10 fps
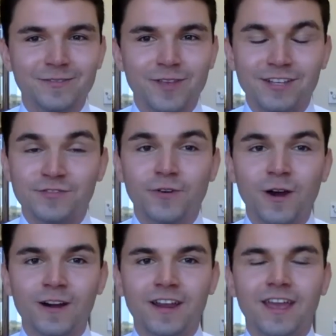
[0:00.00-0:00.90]
As
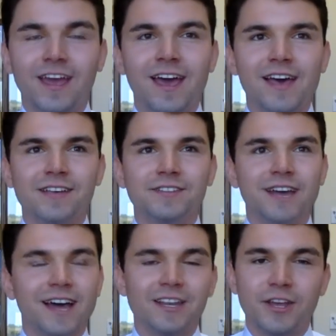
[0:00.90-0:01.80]
far as
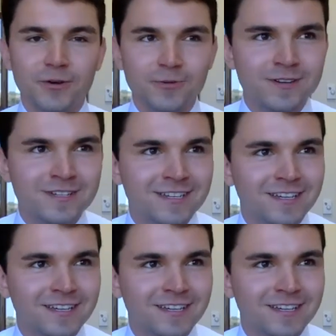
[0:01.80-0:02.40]
I know,